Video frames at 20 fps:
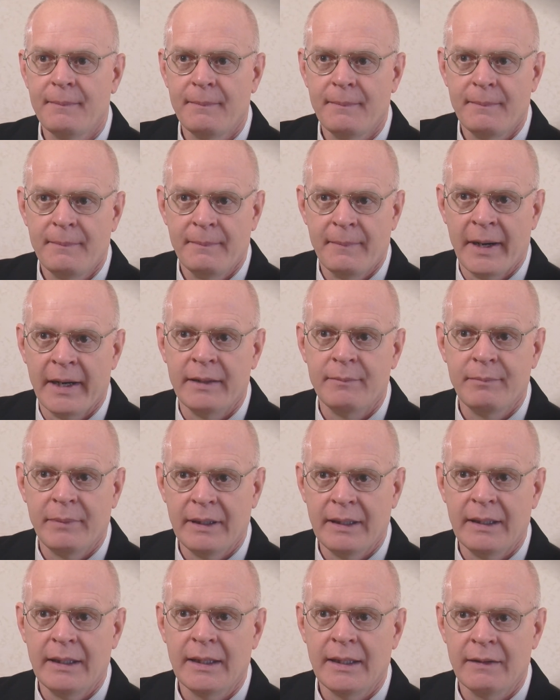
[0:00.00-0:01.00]
might
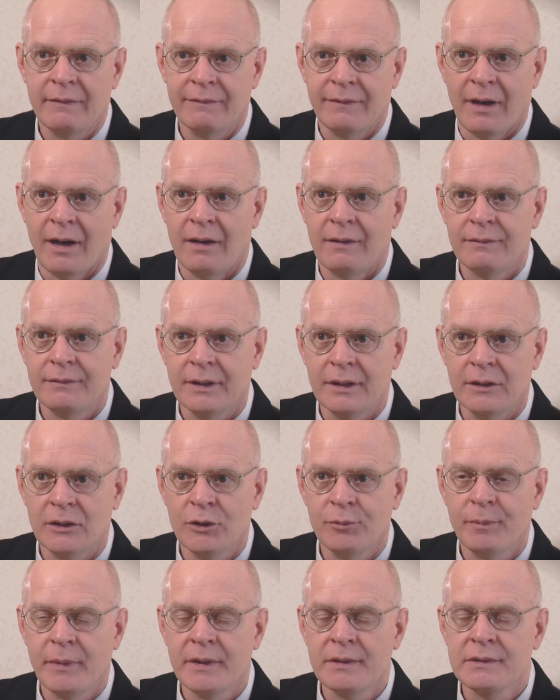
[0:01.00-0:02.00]
be involved in
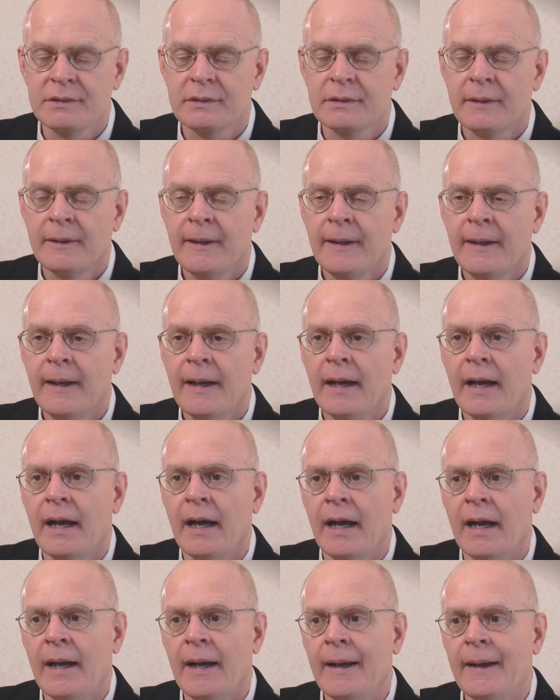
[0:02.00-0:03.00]
lupus,
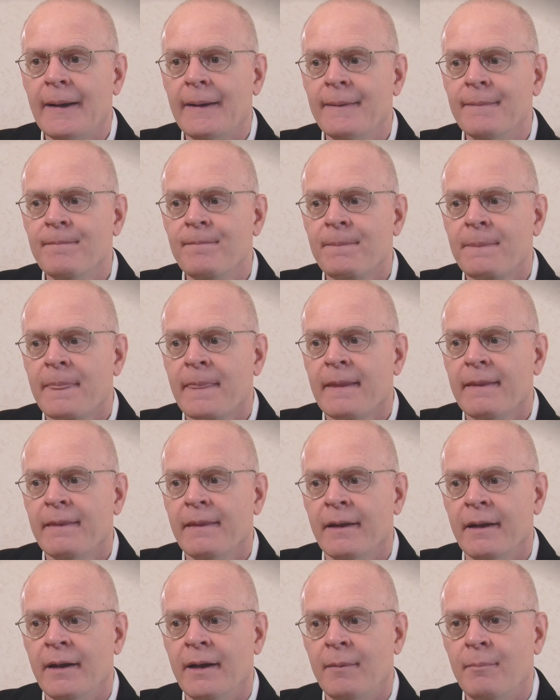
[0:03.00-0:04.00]
um,
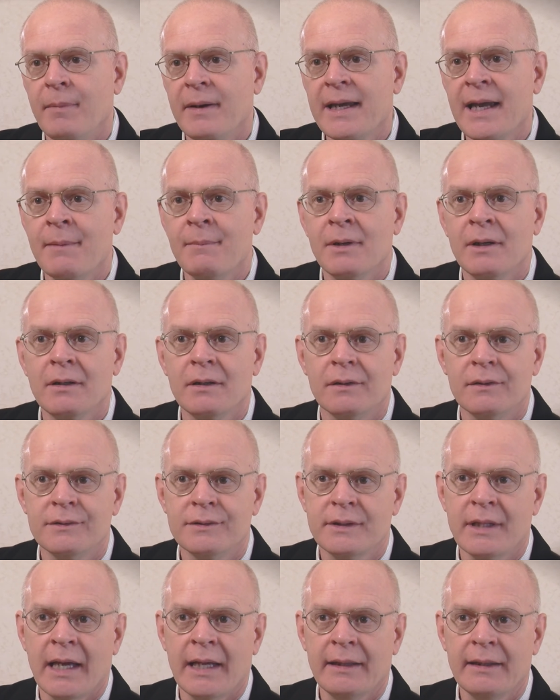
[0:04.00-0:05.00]
the
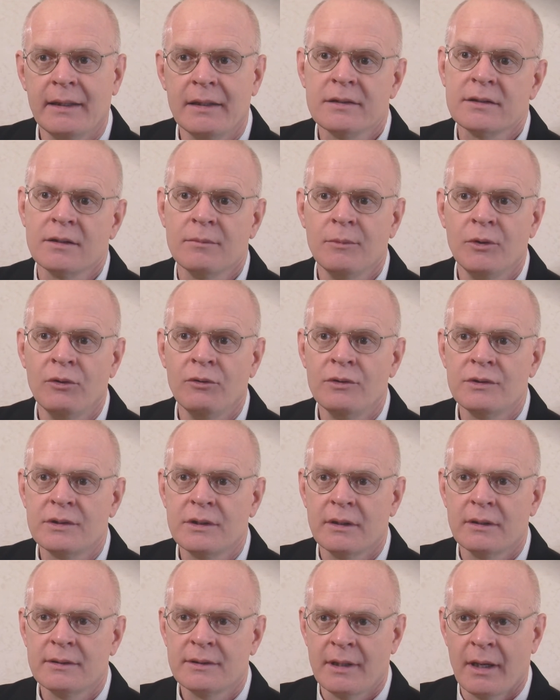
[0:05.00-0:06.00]
chemicals that these immune
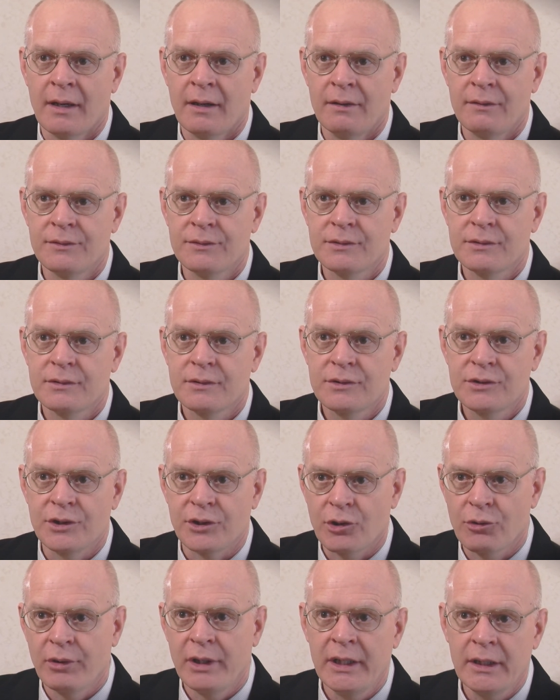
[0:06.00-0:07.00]
cells
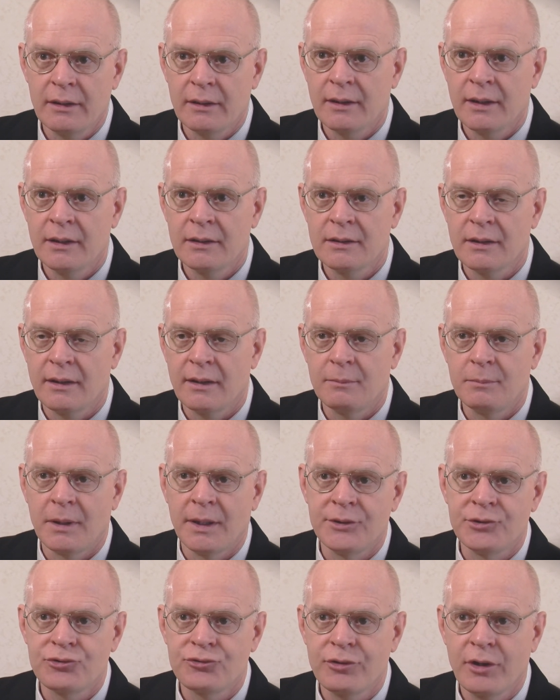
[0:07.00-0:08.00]
secrete into the
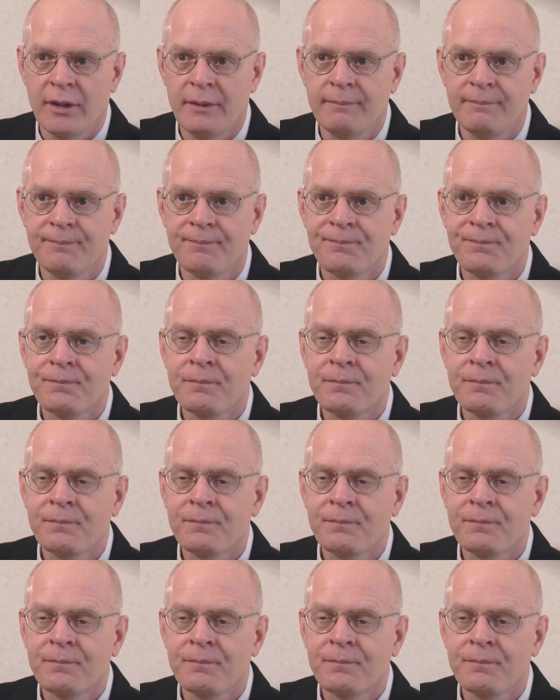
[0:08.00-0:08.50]
bloodstream,